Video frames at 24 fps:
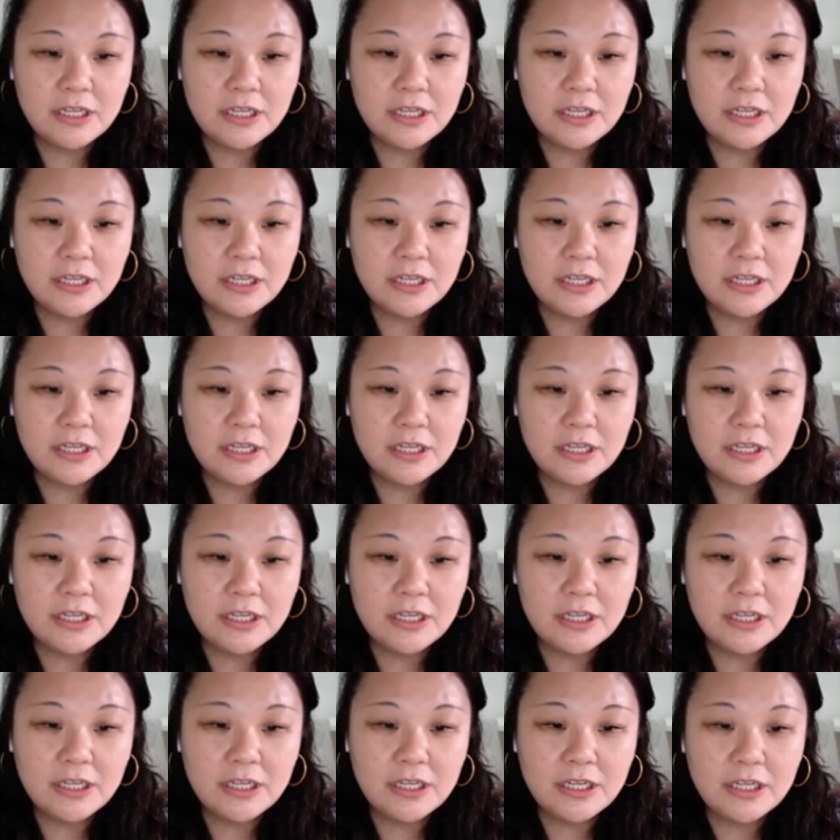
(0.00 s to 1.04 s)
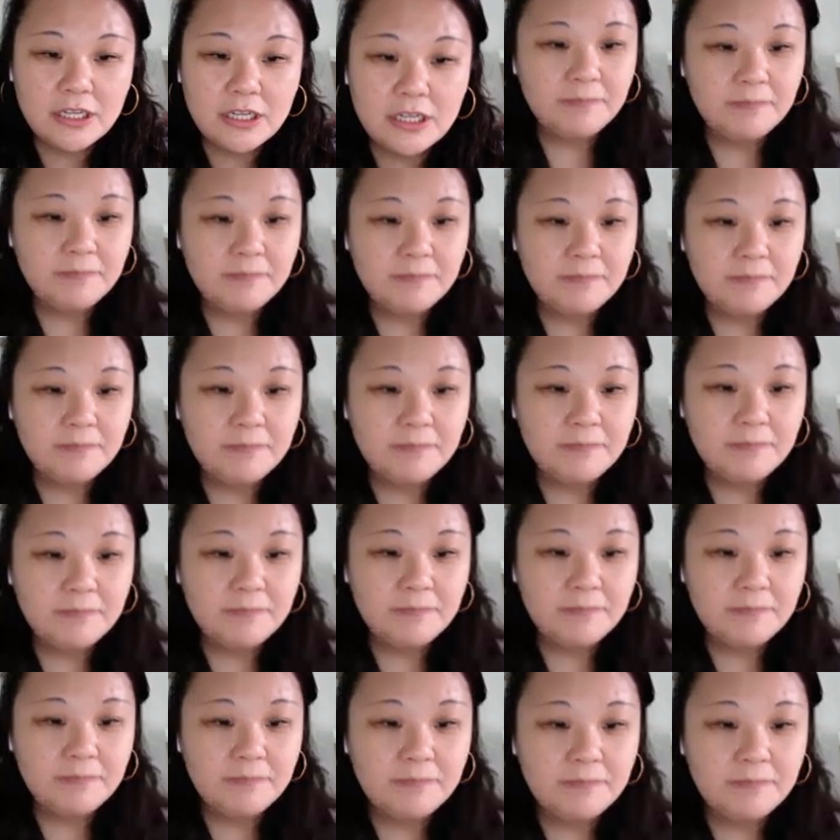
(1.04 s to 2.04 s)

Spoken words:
are ideas borrowed from,